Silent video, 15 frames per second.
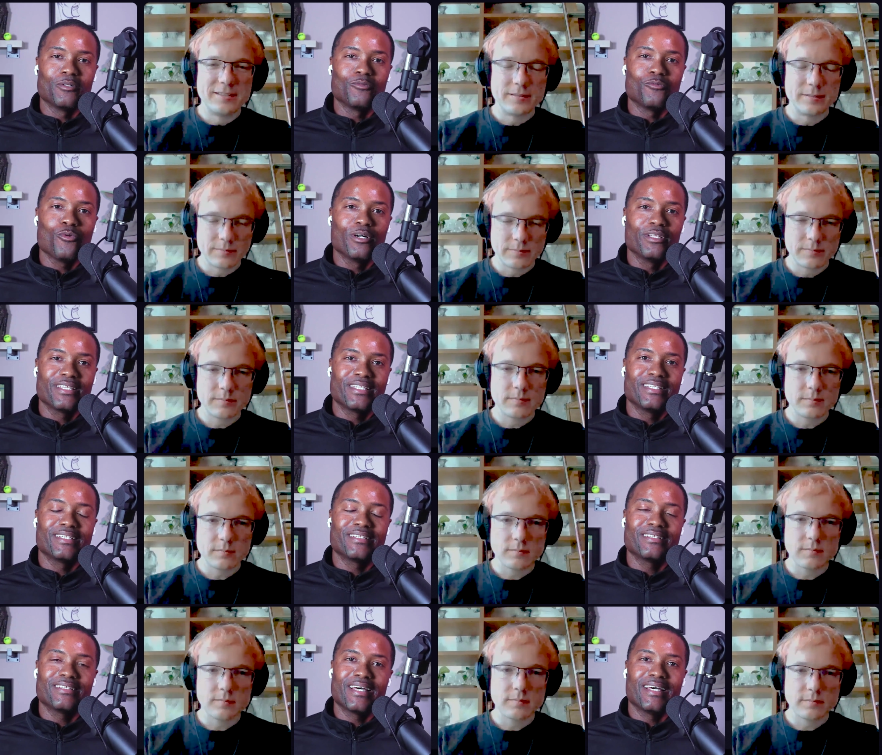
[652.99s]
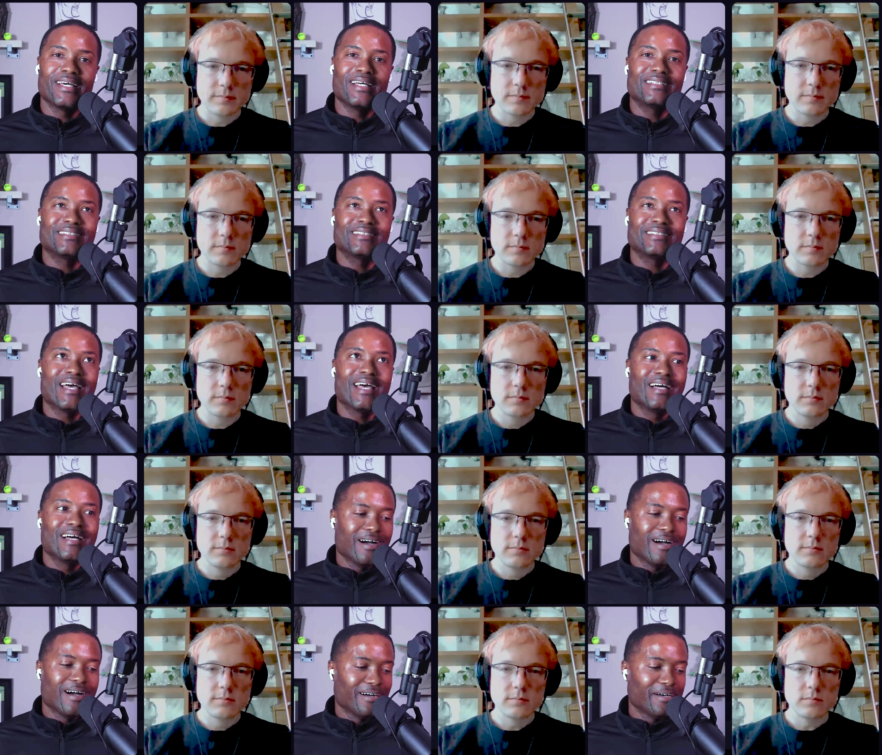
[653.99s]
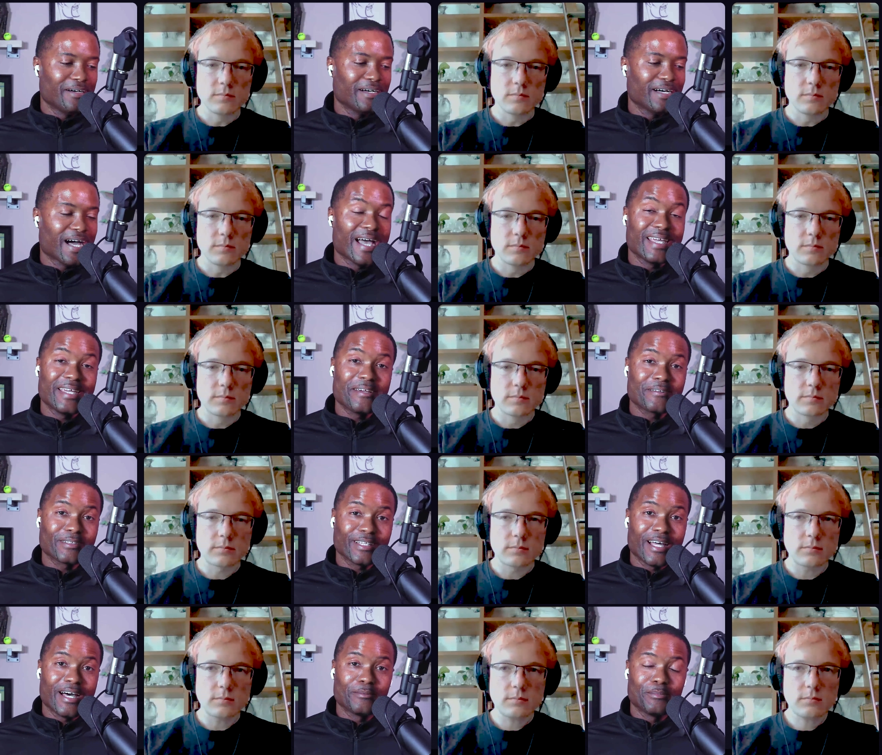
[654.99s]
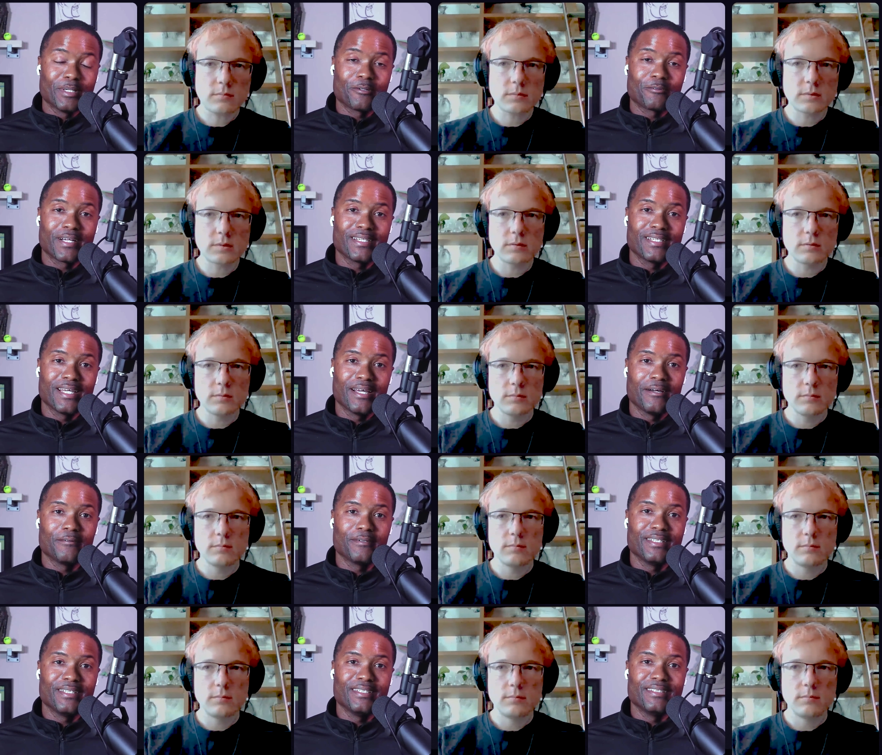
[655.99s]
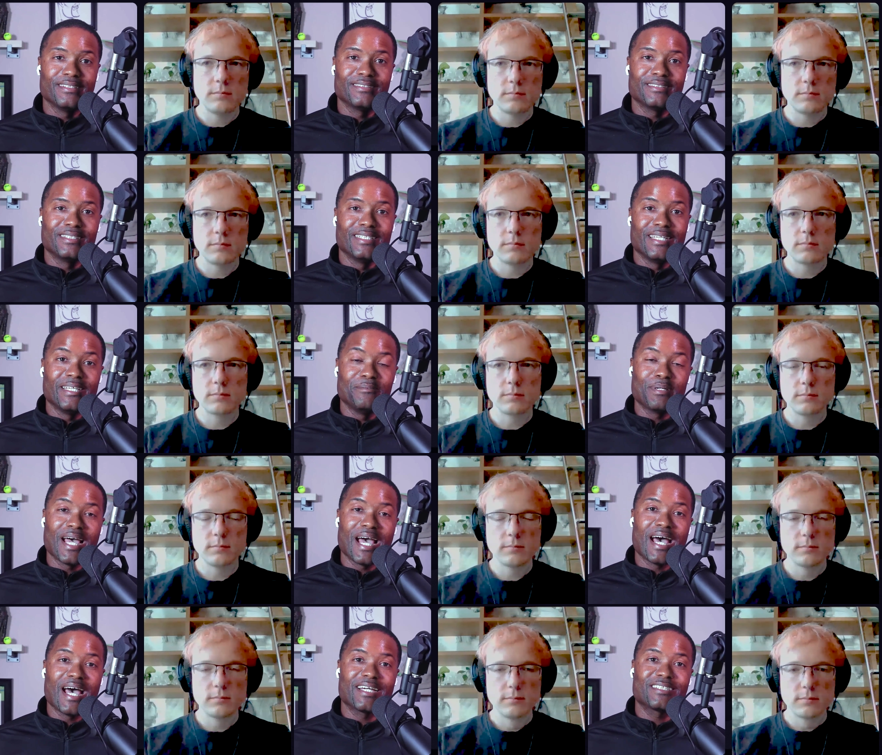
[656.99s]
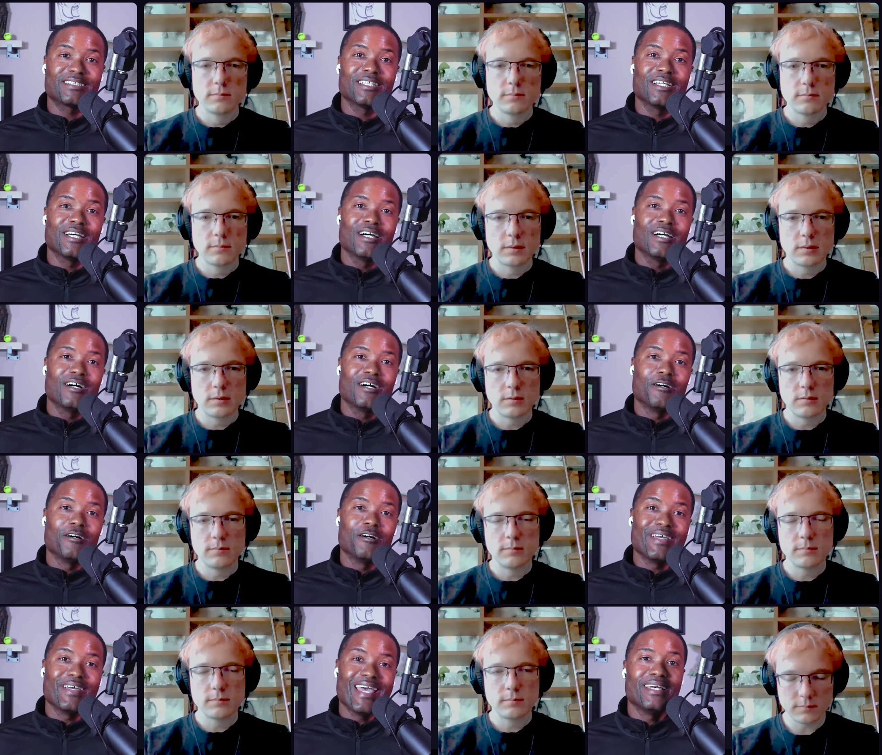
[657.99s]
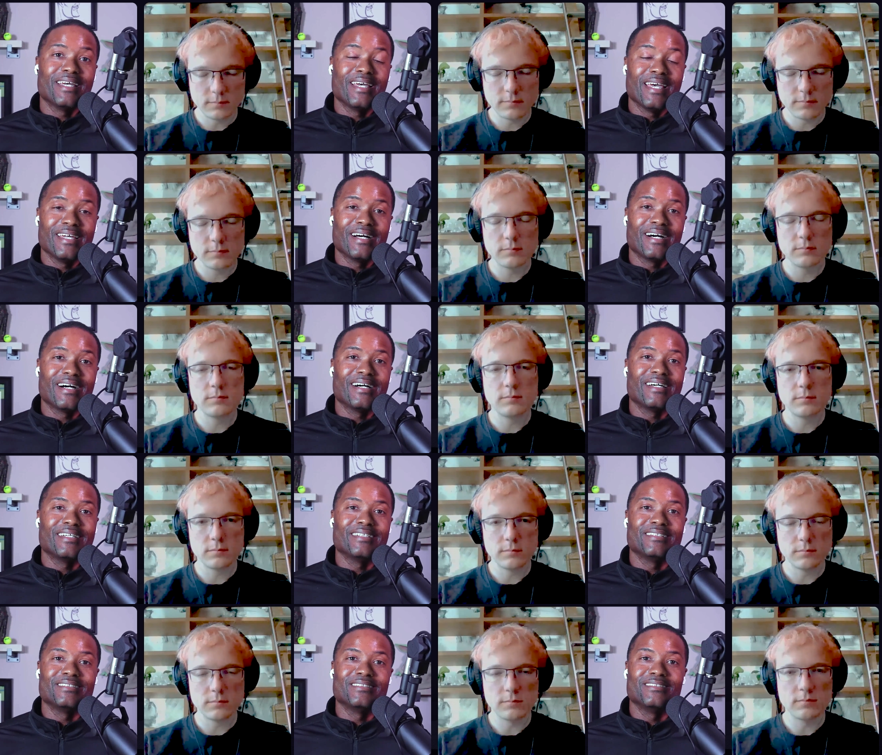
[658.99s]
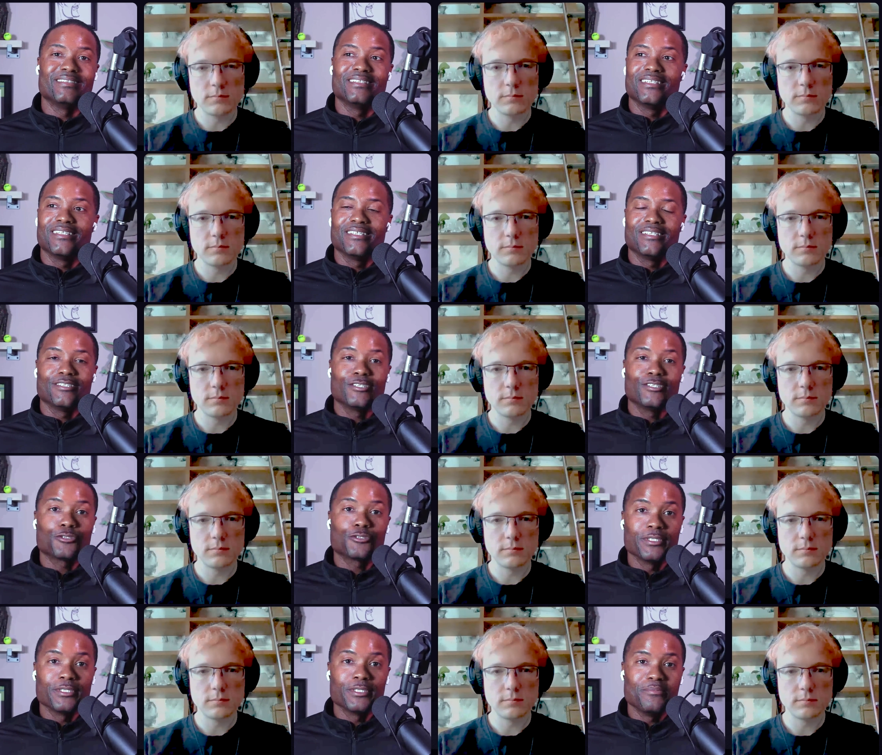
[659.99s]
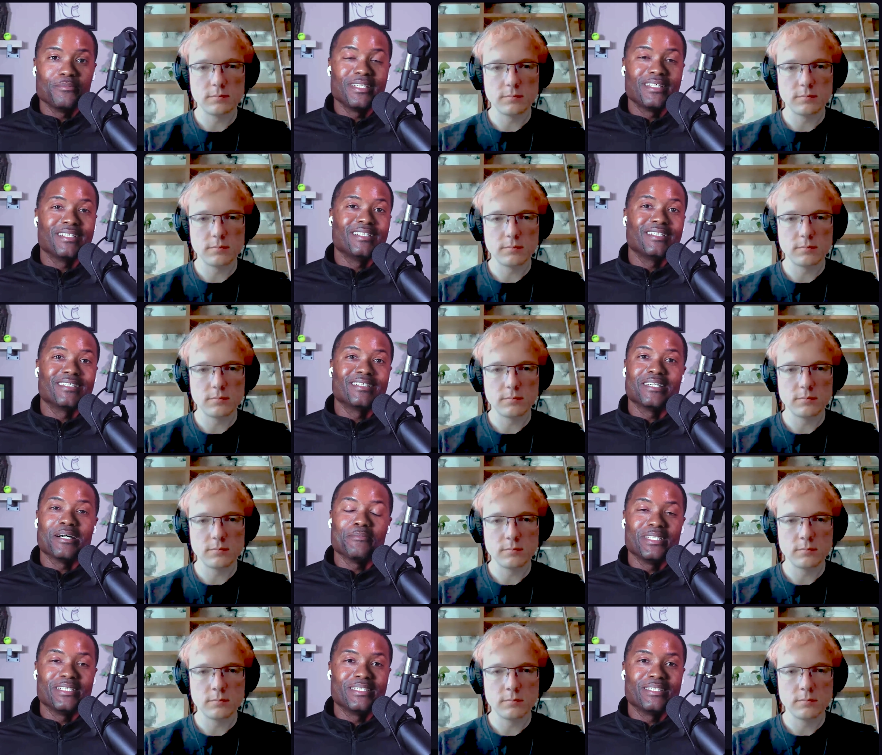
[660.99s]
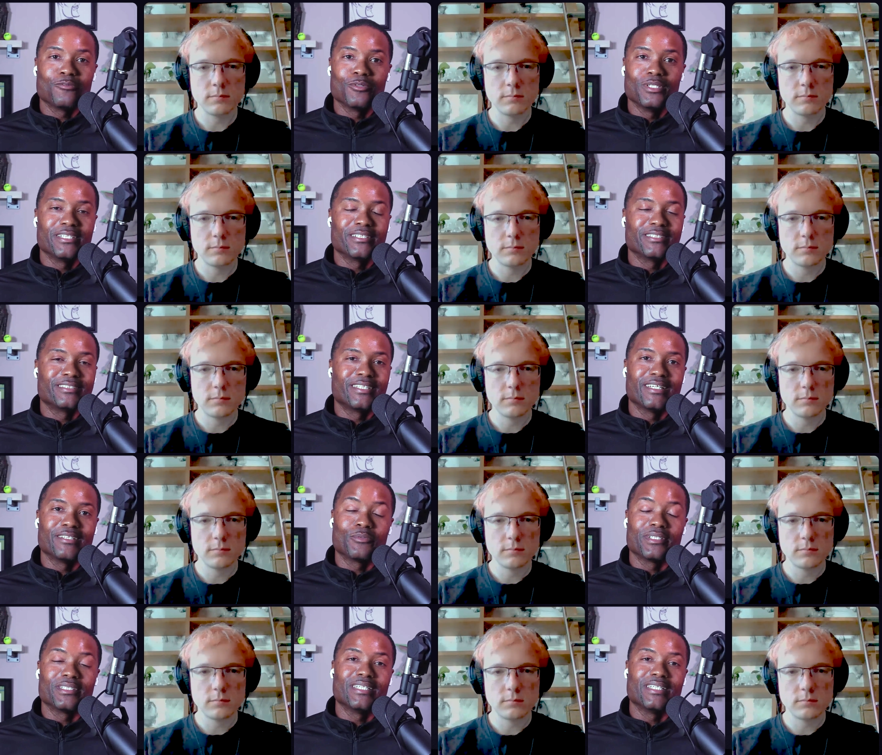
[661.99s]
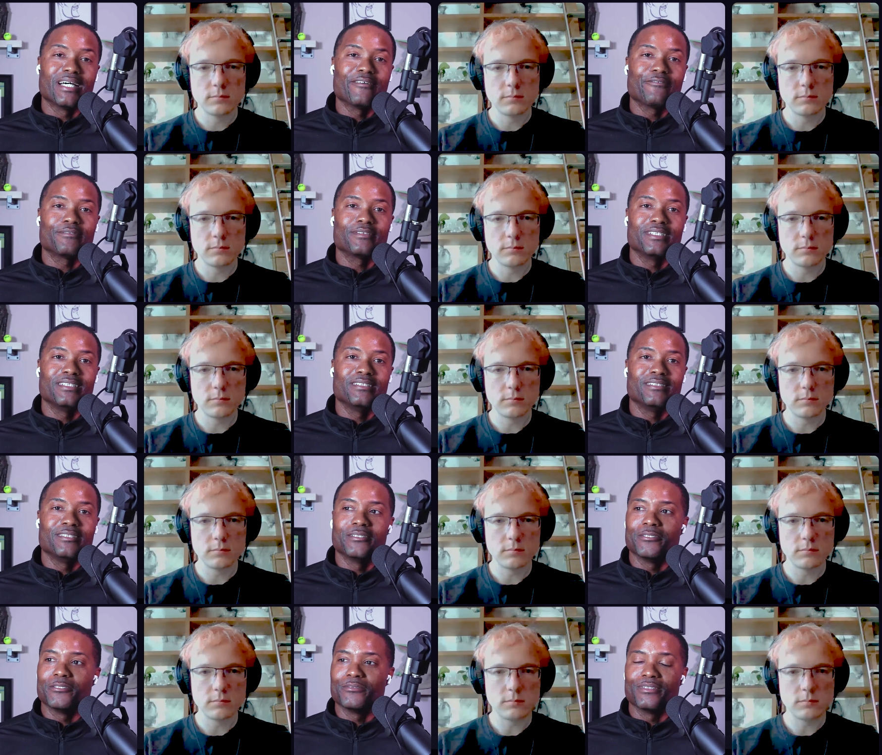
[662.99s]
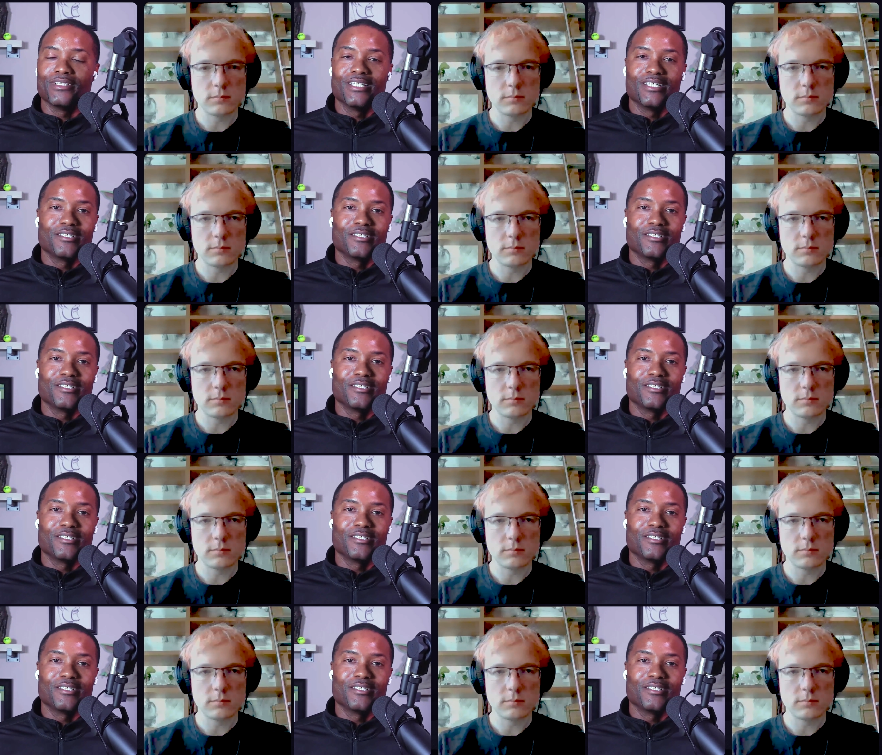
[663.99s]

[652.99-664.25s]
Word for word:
Speaker 1: and one thing that uh, I hear a lot about right now is the impact of AI and streaming, and I mean, we are de we're definitely you know